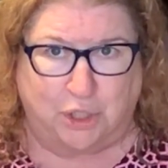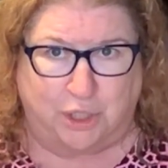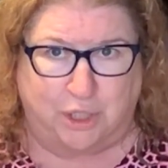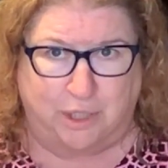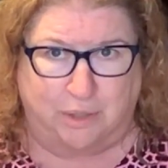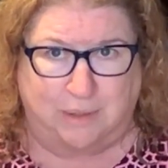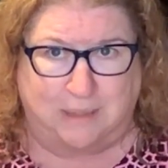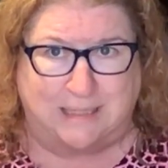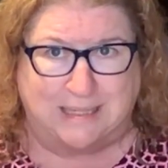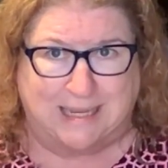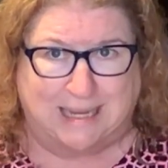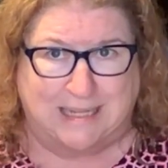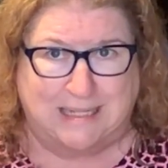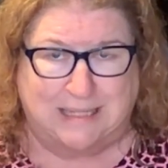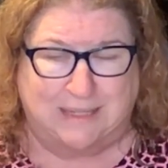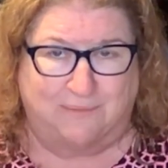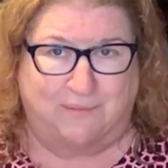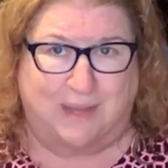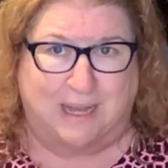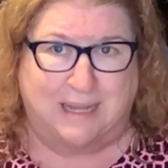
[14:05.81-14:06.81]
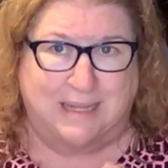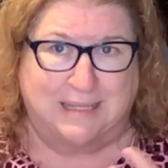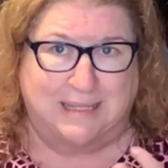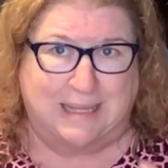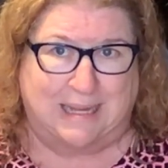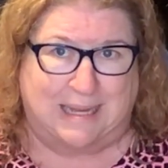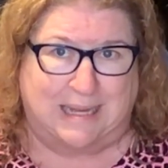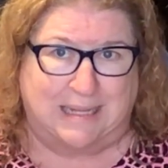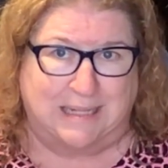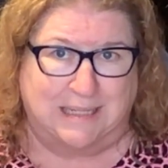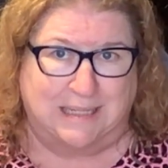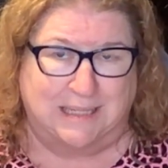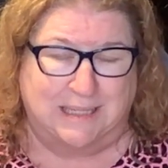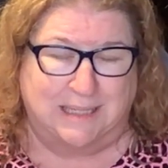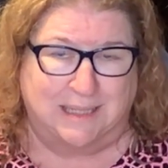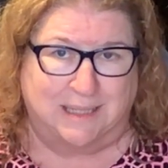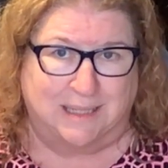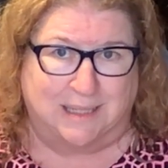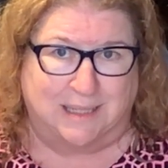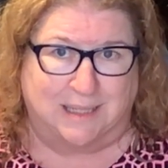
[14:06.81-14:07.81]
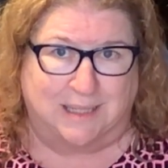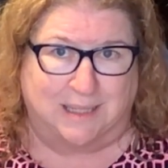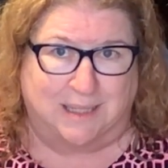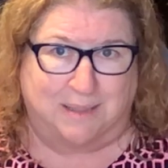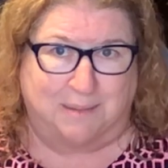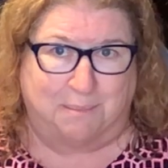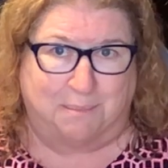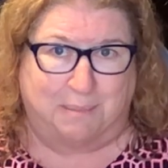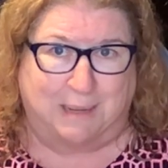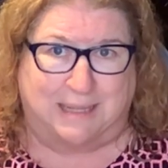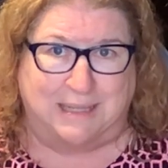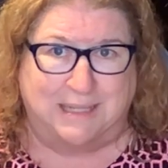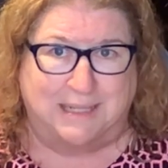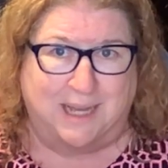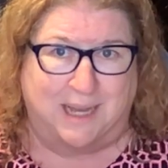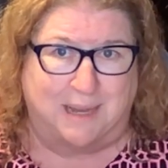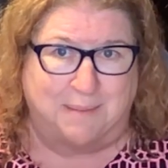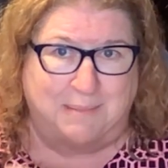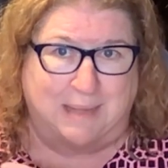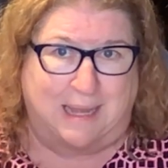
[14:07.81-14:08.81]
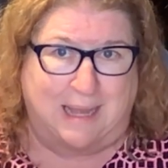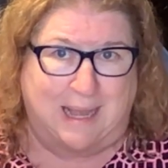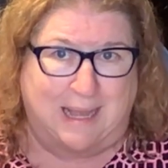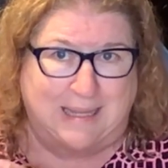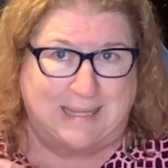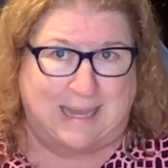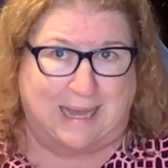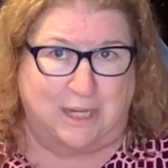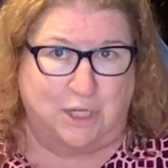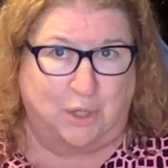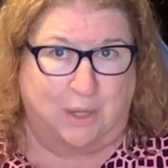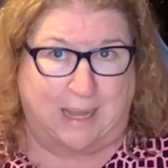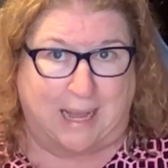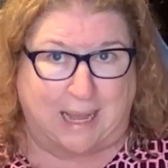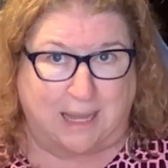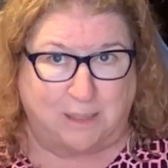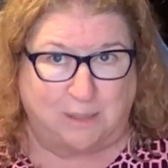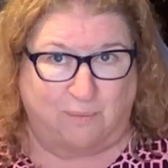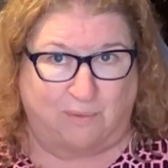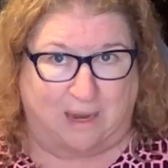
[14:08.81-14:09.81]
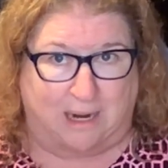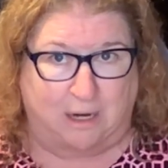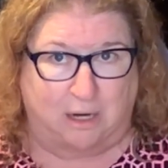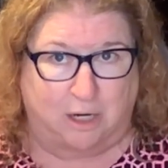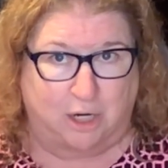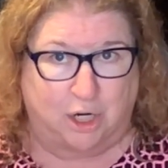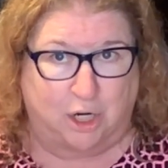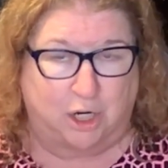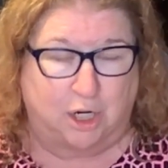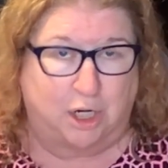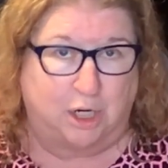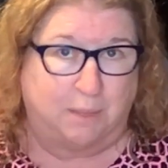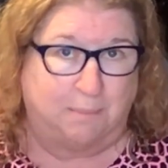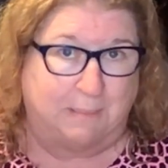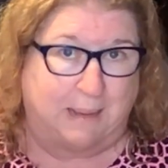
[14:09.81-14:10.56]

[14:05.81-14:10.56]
Hughley testifies that by the time that the actual house fire occurred,